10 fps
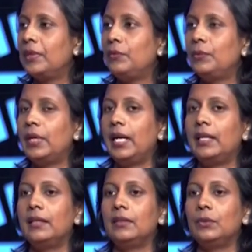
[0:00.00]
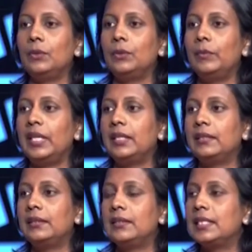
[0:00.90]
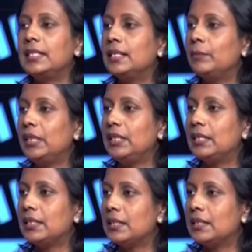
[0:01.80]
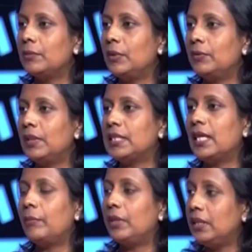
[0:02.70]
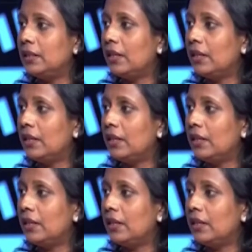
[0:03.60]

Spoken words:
if you can, you know, make sensible decisions about what's happening